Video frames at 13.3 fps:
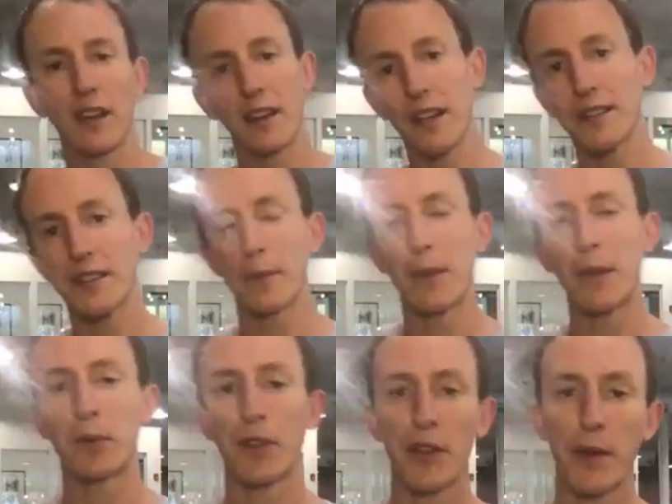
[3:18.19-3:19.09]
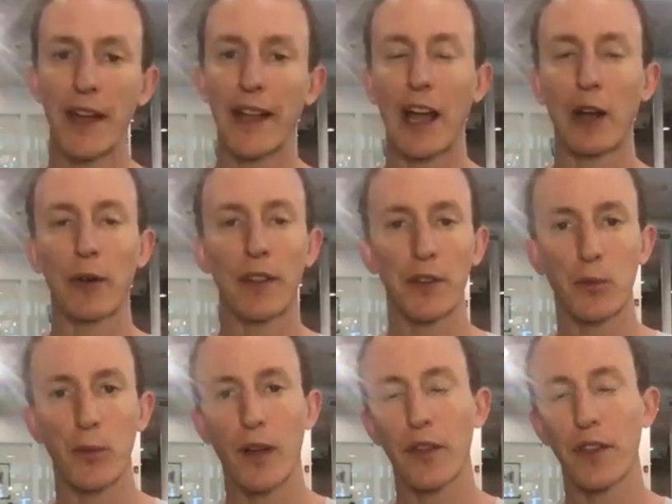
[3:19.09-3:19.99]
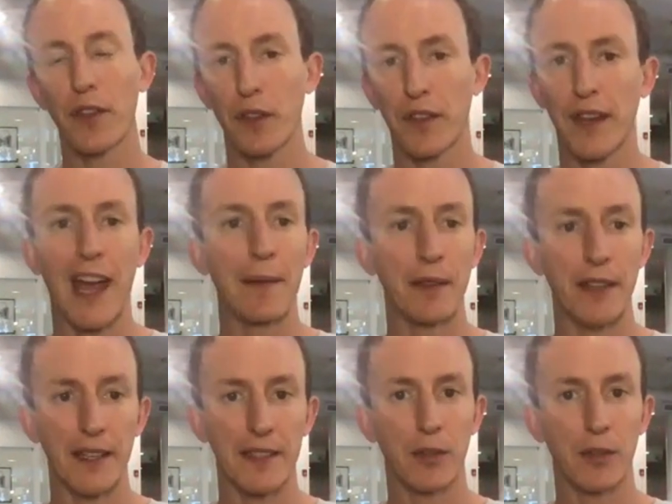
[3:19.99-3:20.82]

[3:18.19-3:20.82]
It's the people that you hang out with, your wealth, health, and happiness.